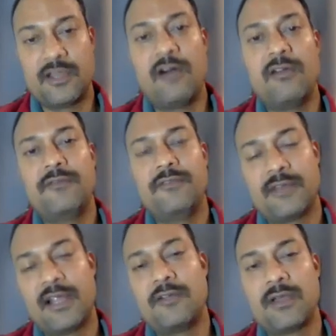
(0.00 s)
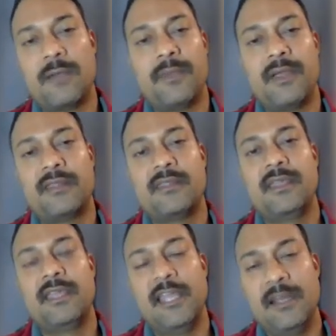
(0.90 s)
now if you try to compare,
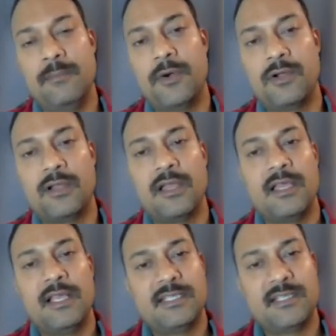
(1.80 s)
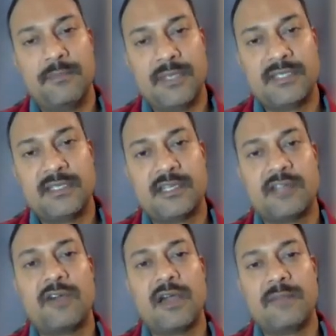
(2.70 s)
the input is the business
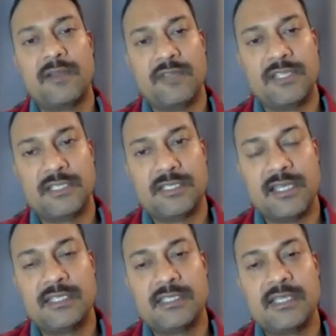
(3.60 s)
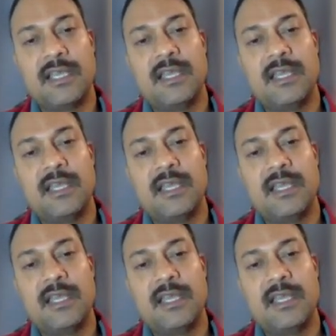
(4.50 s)
requirement, which is this.